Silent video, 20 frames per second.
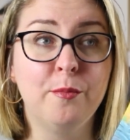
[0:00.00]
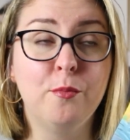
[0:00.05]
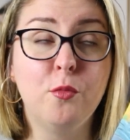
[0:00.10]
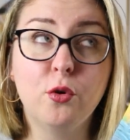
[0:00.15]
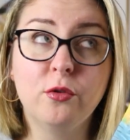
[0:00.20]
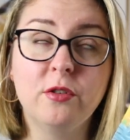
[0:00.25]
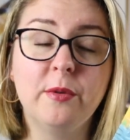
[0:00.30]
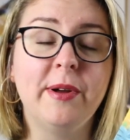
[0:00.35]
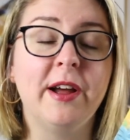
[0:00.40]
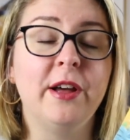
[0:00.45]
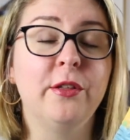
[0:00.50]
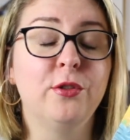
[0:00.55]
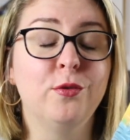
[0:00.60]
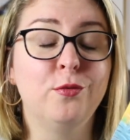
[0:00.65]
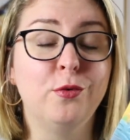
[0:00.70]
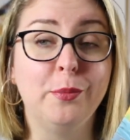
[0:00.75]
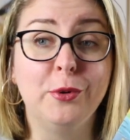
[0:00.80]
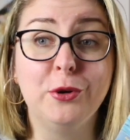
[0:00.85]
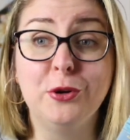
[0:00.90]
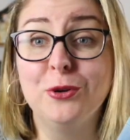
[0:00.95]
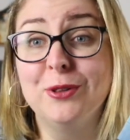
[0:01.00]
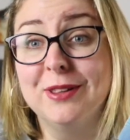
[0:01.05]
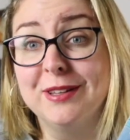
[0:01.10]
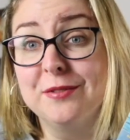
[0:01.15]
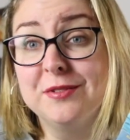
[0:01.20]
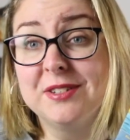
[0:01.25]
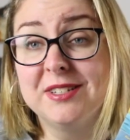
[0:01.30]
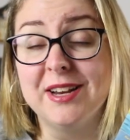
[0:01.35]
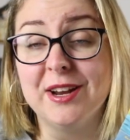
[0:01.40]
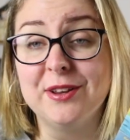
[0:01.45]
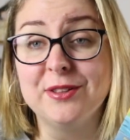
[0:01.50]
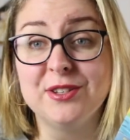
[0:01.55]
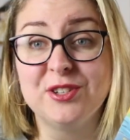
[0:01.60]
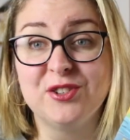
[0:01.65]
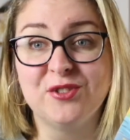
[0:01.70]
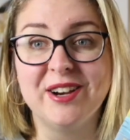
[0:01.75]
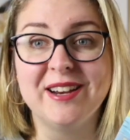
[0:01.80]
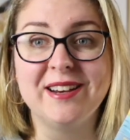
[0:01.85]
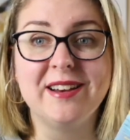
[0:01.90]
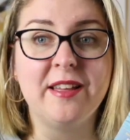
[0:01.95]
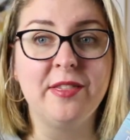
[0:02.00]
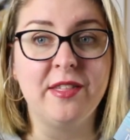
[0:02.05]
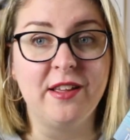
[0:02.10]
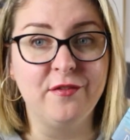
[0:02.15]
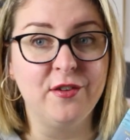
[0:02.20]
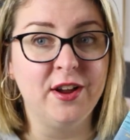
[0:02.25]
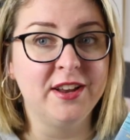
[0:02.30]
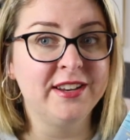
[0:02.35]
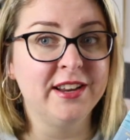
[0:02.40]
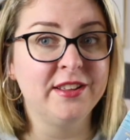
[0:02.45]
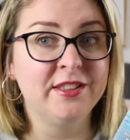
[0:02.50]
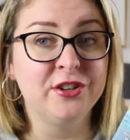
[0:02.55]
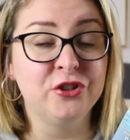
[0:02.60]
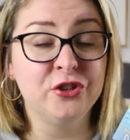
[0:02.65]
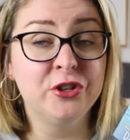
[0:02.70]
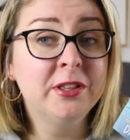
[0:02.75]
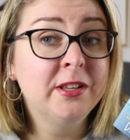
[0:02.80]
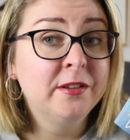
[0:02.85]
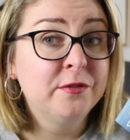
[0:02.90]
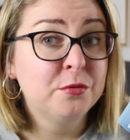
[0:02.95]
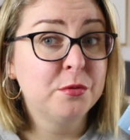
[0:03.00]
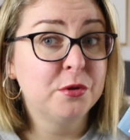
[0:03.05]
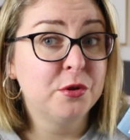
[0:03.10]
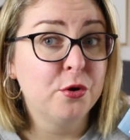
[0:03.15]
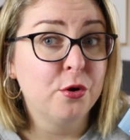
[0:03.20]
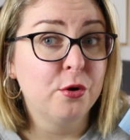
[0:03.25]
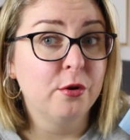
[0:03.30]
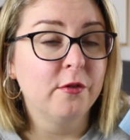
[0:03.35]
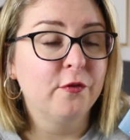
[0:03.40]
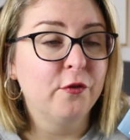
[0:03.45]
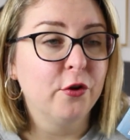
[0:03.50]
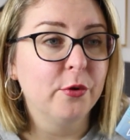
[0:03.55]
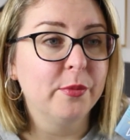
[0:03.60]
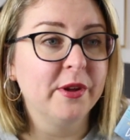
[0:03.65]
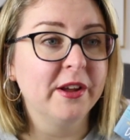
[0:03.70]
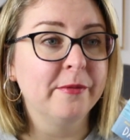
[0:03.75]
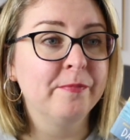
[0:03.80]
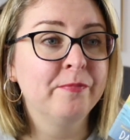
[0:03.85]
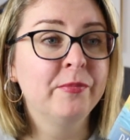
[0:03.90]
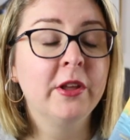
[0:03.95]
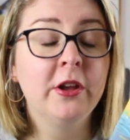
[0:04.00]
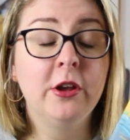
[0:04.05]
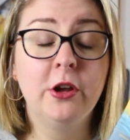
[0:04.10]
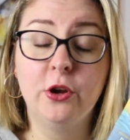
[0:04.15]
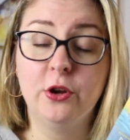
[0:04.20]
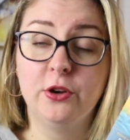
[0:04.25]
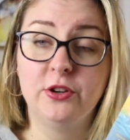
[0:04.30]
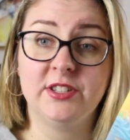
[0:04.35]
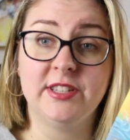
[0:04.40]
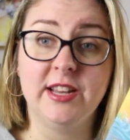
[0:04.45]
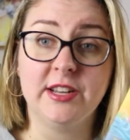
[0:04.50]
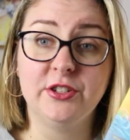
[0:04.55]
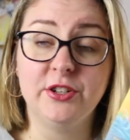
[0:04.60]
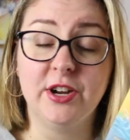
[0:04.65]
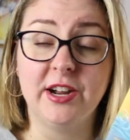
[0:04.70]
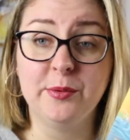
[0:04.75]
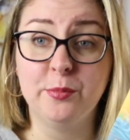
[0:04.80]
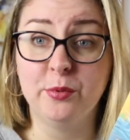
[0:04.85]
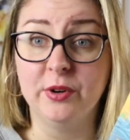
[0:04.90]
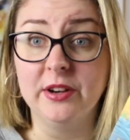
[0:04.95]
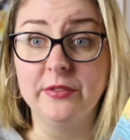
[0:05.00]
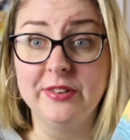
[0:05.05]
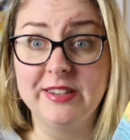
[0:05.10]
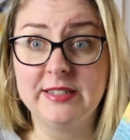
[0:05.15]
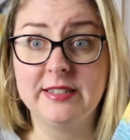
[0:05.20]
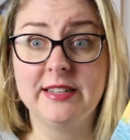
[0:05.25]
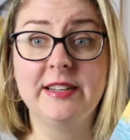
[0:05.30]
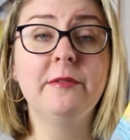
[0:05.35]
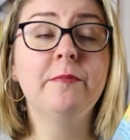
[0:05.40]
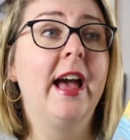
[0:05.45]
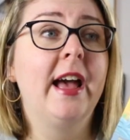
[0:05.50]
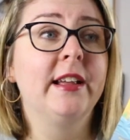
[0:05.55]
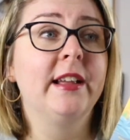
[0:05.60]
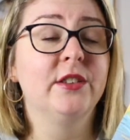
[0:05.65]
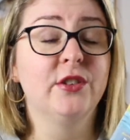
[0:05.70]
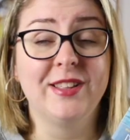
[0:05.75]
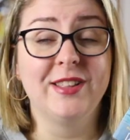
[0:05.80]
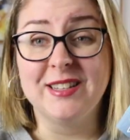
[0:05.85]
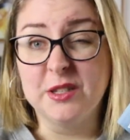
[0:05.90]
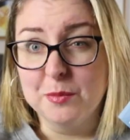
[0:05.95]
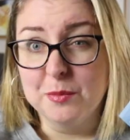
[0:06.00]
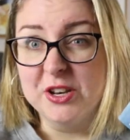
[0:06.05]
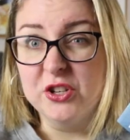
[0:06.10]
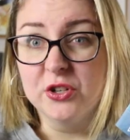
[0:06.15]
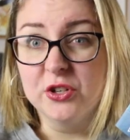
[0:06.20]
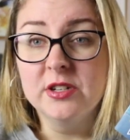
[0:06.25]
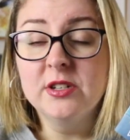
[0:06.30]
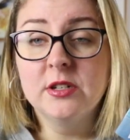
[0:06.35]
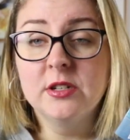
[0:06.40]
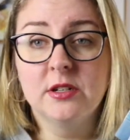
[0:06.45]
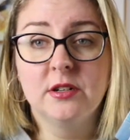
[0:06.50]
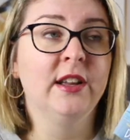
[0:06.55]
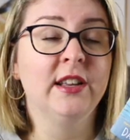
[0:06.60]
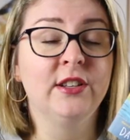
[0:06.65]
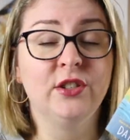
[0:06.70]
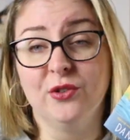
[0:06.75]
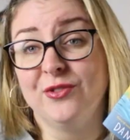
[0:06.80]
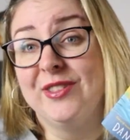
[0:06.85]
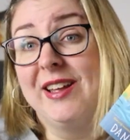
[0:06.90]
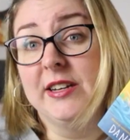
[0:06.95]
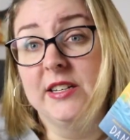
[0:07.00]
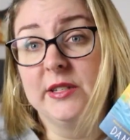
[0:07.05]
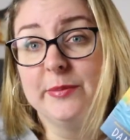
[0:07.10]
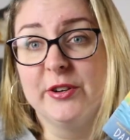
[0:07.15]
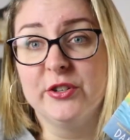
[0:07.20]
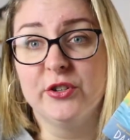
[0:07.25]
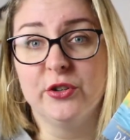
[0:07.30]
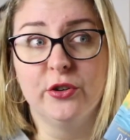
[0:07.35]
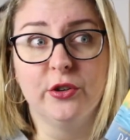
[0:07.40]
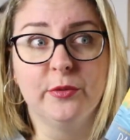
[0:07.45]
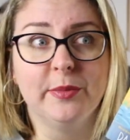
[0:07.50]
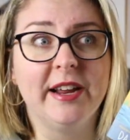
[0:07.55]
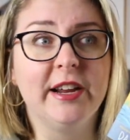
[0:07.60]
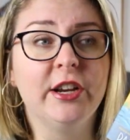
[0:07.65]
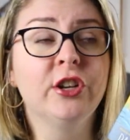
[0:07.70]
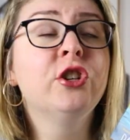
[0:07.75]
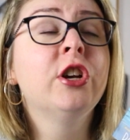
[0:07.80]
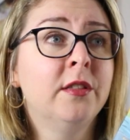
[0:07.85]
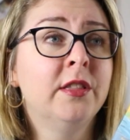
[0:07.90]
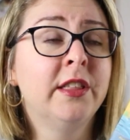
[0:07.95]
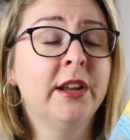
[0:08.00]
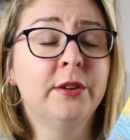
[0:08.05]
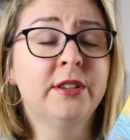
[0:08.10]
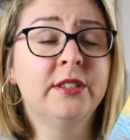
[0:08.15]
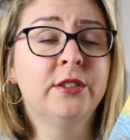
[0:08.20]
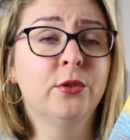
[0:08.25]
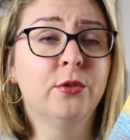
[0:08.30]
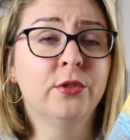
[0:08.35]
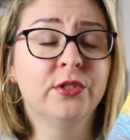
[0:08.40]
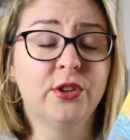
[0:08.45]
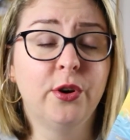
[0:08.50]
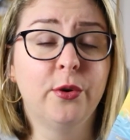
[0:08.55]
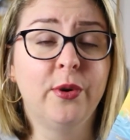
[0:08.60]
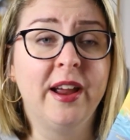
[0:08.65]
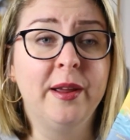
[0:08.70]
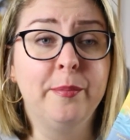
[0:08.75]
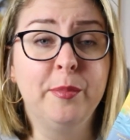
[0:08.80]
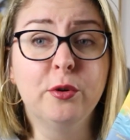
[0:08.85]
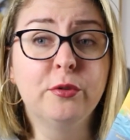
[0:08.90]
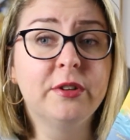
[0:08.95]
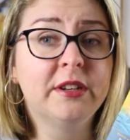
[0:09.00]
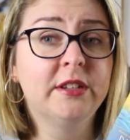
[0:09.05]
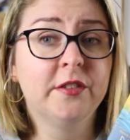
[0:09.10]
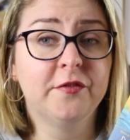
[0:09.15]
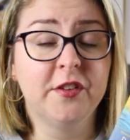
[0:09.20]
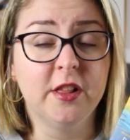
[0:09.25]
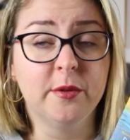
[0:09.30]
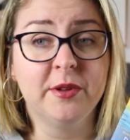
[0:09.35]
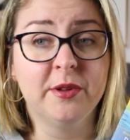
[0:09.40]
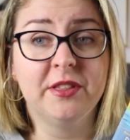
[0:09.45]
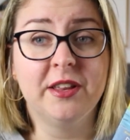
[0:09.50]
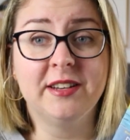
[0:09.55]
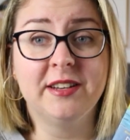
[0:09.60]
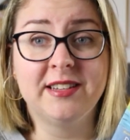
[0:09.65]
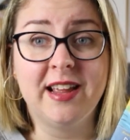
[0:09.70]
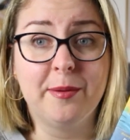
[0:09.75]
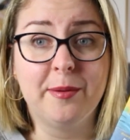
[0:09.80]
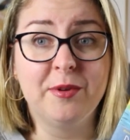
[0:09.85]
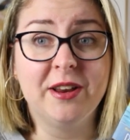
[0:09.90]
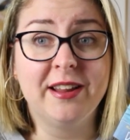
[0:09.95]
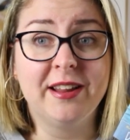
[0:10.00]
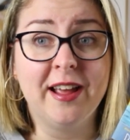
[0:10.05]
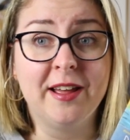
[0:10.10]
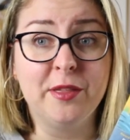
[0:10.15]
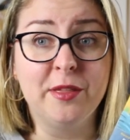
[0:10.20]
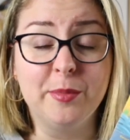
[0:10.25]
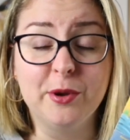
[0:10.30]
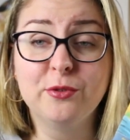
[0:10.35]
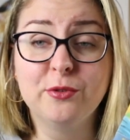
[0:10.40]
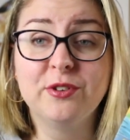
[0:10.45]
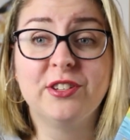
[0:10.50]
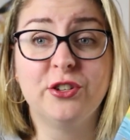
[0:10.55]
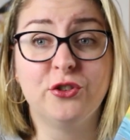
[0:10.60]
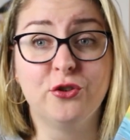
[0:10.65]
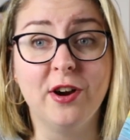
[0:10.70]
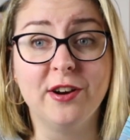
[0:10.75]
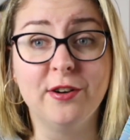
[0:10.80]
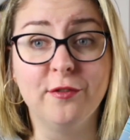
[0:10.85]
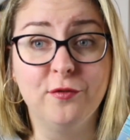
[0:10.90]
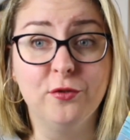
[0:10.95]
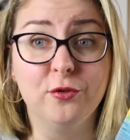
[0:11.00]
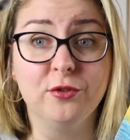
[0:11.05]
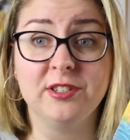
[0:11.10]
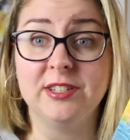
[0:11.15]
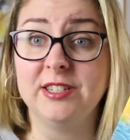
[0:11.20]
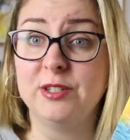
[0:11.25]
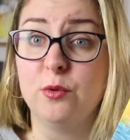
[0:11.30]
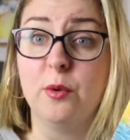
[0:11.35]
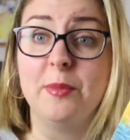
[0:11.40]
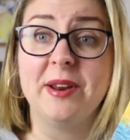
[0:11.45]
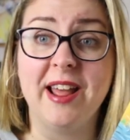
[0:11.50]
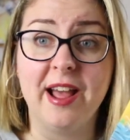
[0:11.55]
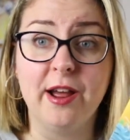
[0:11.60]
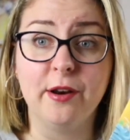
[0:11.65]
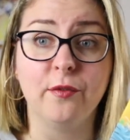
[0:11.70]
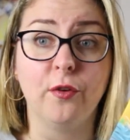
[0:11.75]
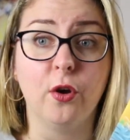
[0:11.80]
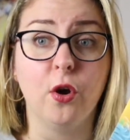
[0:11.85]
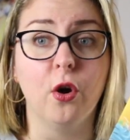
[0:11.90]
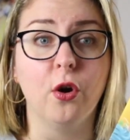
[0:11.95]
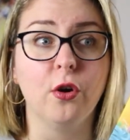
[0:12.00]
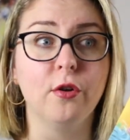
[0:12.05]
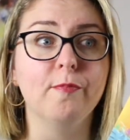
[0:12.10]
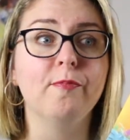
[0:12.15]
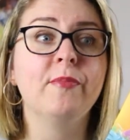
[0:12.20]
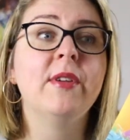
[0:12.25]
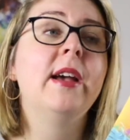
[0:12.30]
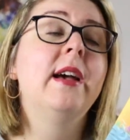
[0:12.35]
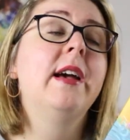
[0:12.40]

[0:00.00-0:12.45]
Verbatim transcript: more about the woman who lives down the street and they find out that she lives with agoraphobia her son died previously, and so that's mentioned, and so that is mentioned on page. There is also a building development that is happening, and the builders are trying to force this woman out of her home